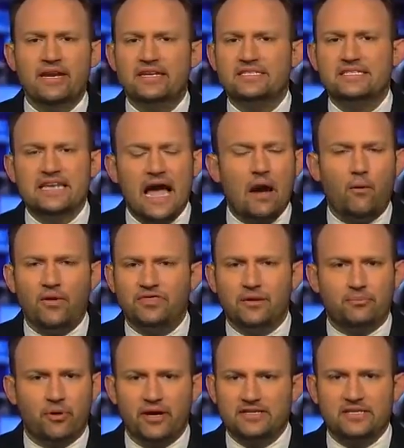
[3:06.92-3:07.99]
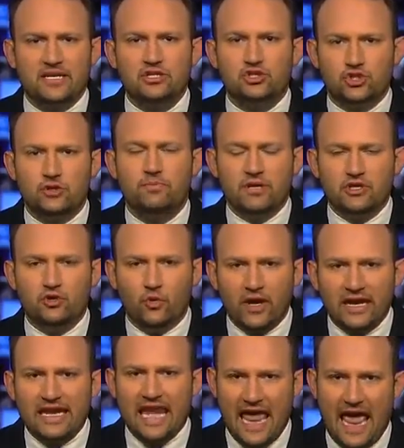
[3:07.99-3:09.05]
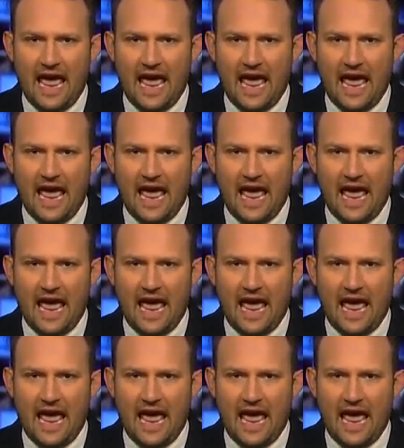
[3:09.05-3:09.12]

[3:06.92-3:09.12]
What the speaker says: is not what the president should be doing now.